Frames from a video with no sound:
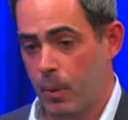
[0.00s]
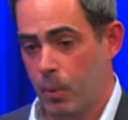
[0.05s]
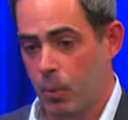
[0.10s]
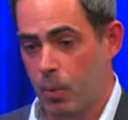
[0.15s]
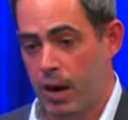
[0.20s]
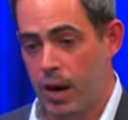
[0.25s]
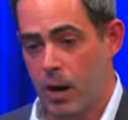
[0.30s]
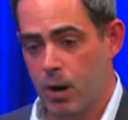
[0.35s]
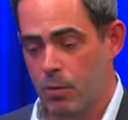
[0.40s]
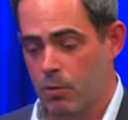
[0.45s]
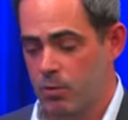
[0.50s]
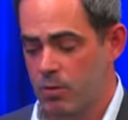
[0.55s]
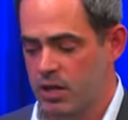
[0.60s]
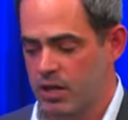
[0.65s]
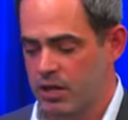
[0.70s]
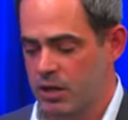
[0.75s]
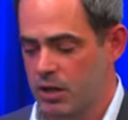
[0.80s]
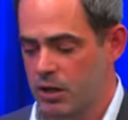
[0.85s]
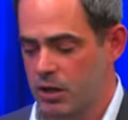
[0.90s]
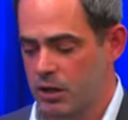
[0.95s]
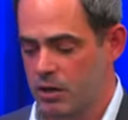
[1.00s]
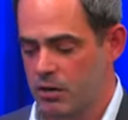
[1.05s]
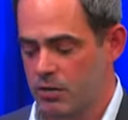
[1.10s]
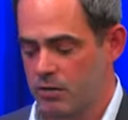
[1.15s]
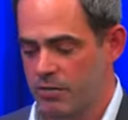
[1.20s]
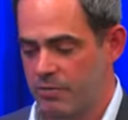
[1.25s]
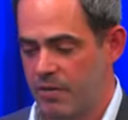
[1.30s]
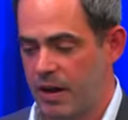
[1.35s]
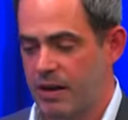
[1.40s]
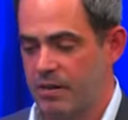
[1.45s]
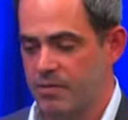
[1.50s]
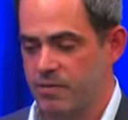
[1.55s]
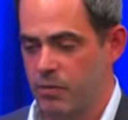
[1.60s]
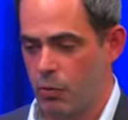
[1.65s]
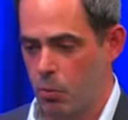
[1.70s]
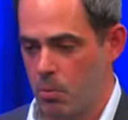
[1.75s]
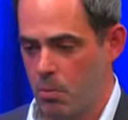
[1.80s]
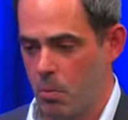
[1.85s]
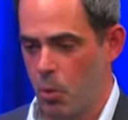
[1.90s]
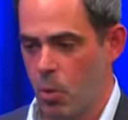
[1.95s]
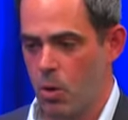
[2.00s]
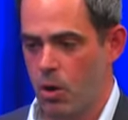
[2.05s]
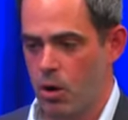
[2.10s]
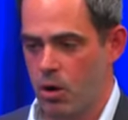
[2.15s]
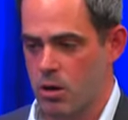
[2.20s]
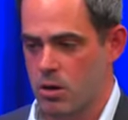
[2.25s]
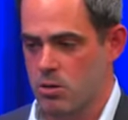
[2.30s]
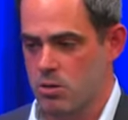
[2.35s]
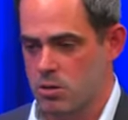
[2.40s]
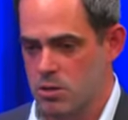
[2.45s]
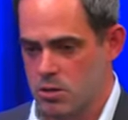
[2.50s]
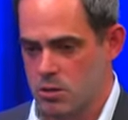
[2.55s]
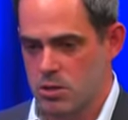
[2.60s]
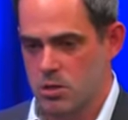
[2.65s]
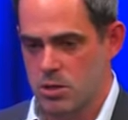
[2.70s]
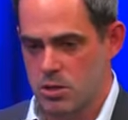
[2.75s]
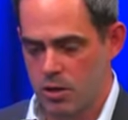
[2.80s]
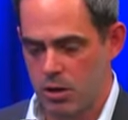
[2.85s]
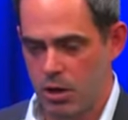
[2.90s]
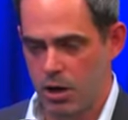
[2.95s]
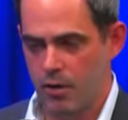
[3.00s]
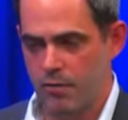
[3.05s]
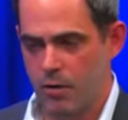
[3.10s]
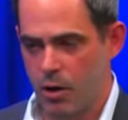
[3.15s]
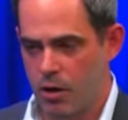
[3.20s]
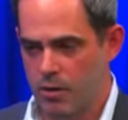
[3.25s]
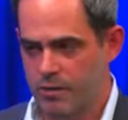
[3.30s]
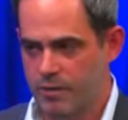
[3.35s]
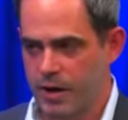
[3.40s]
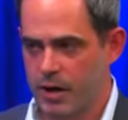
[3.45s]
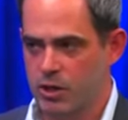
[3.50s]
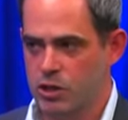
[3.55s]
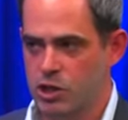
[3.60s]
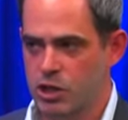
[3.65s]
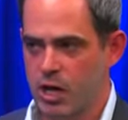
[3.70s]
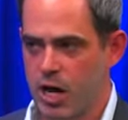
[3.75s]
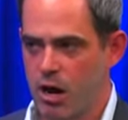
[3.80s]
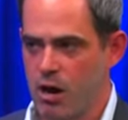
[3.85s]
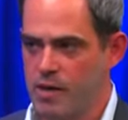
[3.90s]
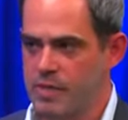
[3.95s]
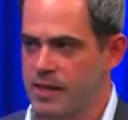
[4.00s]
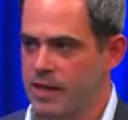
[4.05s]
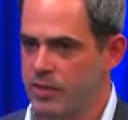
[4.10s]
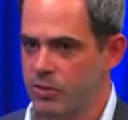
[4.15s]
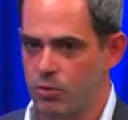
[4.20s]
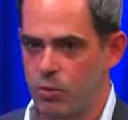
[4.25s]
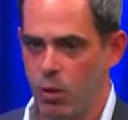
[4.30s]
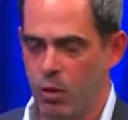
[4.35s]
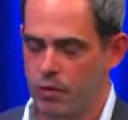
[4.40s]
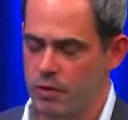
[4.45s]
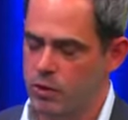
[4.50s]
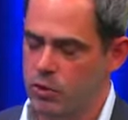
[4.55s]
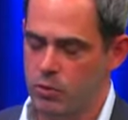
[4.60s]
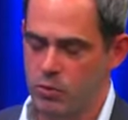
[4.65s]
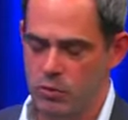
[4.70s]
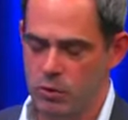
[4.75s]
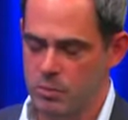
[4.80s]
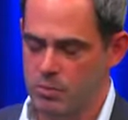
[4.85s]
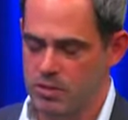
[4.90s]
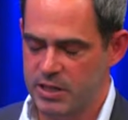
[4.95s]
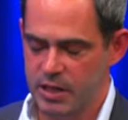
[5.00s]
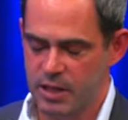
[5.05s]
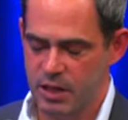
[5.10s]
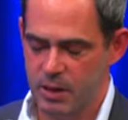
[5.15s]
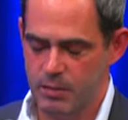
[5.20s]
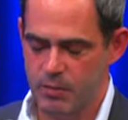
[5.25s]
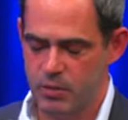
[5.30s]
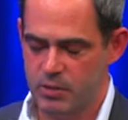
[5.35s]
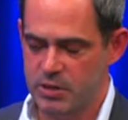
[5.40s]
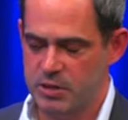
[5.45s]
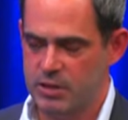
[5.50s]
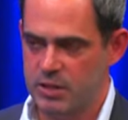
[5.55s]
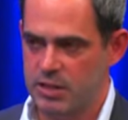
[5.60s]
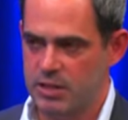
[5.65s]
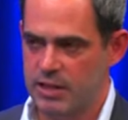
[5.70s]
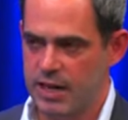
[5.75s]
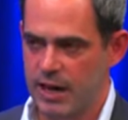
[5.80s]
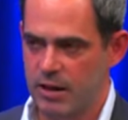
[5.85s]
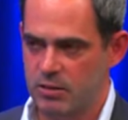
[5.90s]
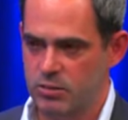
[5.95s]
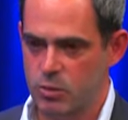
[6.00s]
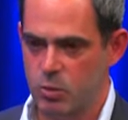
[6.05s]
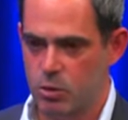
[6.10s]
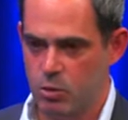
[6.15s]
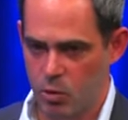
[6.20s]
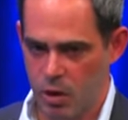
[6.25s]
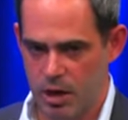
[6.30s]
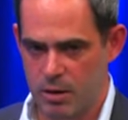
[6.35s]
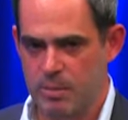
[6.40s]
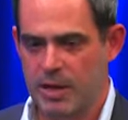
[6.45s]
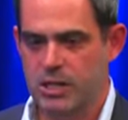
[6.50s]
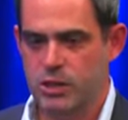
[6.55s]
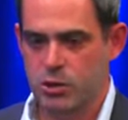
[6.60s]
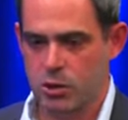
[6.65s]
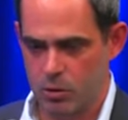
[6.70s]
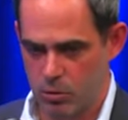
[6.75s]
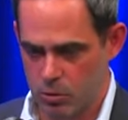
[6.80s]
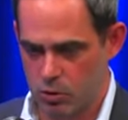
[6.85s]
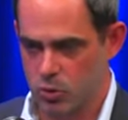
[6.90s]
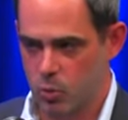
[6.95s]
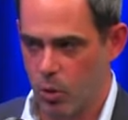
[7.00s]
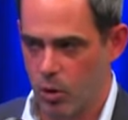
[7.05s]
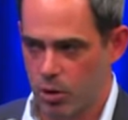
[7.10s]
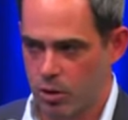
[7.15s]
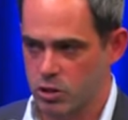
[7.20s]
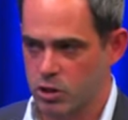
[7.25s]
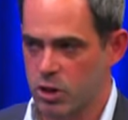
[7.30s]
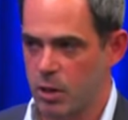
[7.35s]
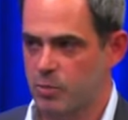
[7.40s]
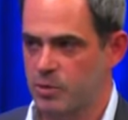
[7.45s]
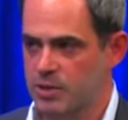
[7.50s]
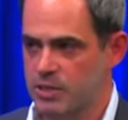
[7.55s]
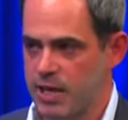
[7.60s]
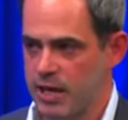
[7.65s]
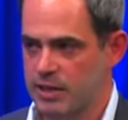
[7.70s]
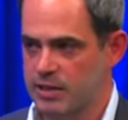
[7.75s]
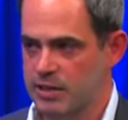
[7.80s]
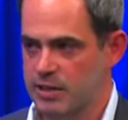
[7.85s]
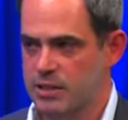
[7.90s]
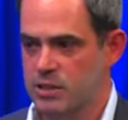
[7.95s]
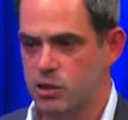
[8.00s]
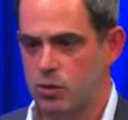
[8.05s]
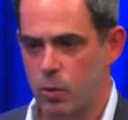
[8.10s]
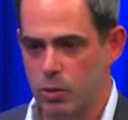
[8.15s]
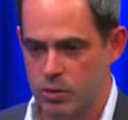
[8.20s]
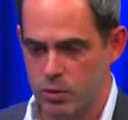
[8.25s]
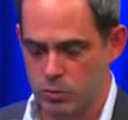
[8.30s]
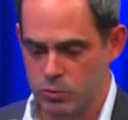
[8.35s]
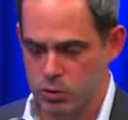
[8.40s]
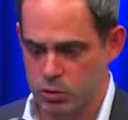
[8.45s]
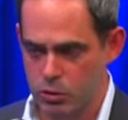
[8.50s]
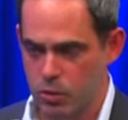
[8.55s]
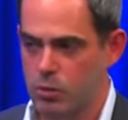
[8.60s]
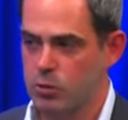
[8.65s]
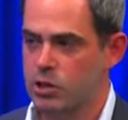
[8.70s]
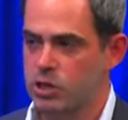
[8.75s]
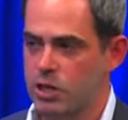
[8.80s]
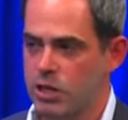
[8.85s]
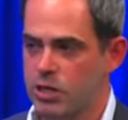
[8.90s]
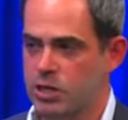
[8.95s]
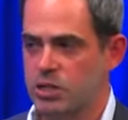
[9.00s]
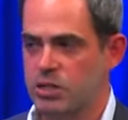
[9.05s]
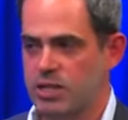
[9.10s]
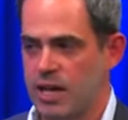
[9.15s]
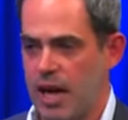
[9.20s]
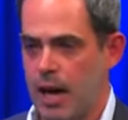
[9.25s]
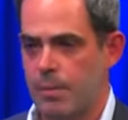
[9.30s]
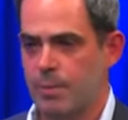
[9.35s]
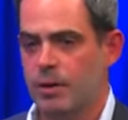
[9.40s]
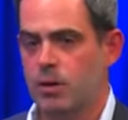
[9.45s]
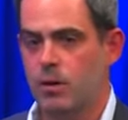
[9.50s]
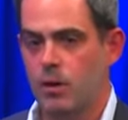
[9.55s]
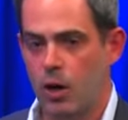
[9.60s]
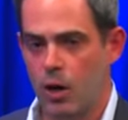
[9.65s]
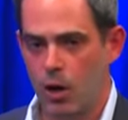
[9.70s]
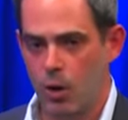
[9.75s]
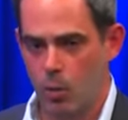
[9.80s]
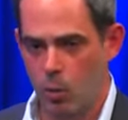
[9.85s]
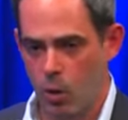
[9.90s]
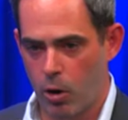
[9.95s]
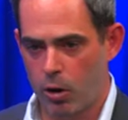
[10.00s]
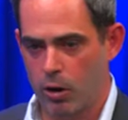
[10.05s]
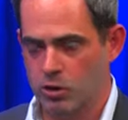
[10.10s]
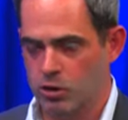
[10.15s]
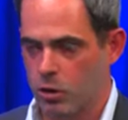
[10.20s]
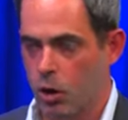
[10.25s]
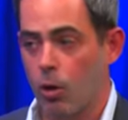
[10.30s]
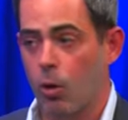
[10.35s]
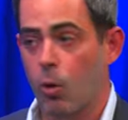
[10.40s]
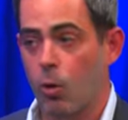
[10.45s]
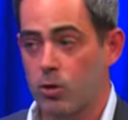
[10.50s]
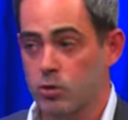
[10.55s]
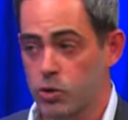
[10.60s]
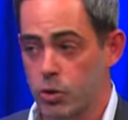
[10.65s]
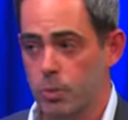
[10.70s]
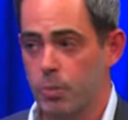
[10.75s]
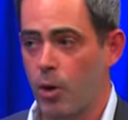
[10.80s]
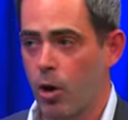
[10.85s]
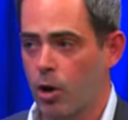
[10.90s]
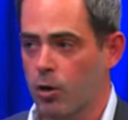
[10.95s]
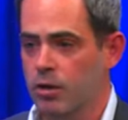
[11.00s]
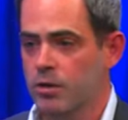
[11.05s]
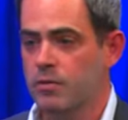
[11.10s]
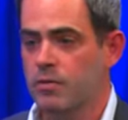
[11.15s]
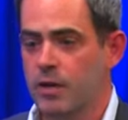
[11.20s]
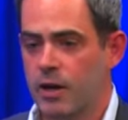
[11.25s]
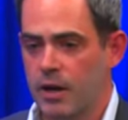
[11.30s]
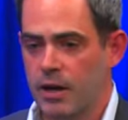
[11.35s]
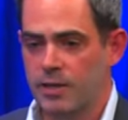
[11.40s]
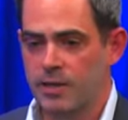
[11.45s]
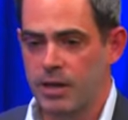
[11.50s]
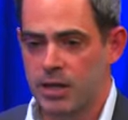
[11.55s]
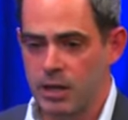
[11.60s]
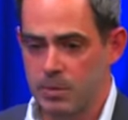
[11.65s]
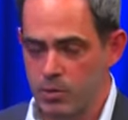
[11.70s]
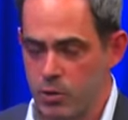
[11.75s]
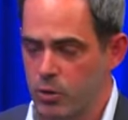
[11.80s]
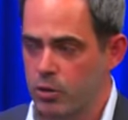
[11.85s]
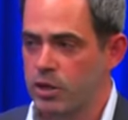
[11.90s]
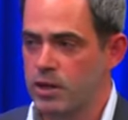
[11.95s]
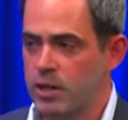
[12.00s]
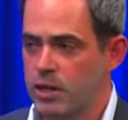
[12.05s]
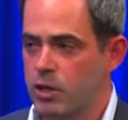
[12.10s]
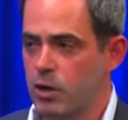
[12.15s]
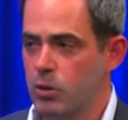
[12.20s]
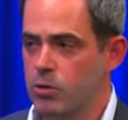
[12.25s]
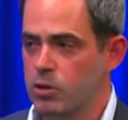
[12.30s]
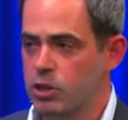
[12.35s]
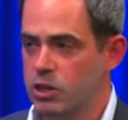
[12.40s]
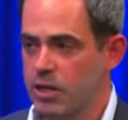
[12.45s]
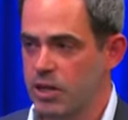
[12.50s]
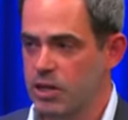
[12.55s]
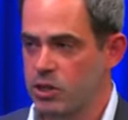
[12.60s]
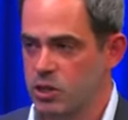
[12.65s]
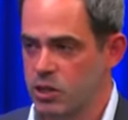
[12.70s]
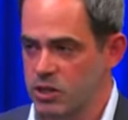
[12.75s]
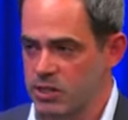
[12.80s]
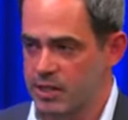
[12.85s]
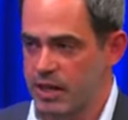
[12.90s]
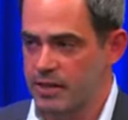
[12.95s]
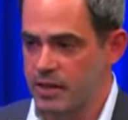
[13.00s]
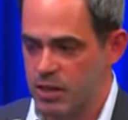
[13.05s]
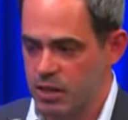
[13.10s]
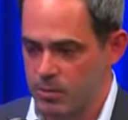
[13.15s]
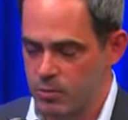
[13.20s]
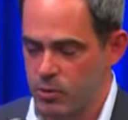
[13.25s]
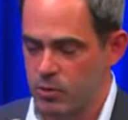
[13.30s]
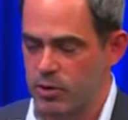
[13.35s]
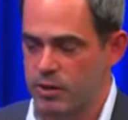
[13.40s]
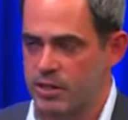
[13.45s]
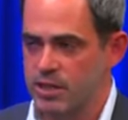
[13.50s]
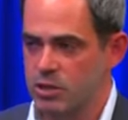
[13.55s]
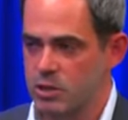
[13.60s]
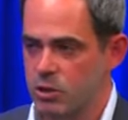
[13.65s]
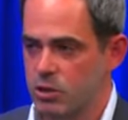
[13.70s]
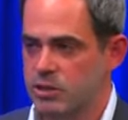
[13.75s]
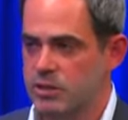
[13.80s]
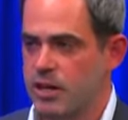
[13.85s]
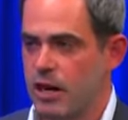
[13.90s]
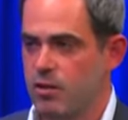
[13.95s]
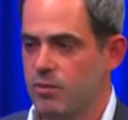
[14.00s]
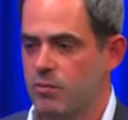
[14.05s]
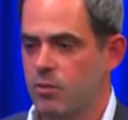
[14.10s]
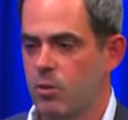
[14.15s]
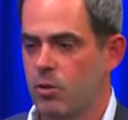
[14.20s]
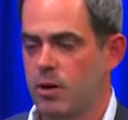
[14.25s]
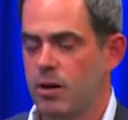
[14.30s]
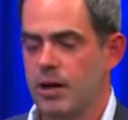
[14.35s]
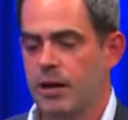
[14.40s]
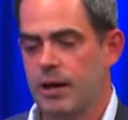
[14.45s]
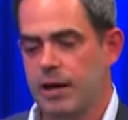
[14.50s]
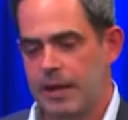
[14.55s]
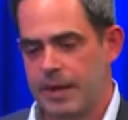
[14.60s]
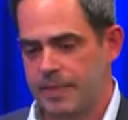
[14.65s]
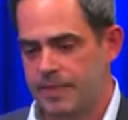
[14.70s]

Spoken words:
But where are we going to fight for more of our fair share? I think through all the ULIPs that come through the city council, we want to make sure those workers are protected. So when those negotiations happen, workers are also part of the community negotiations that the community is looked out for.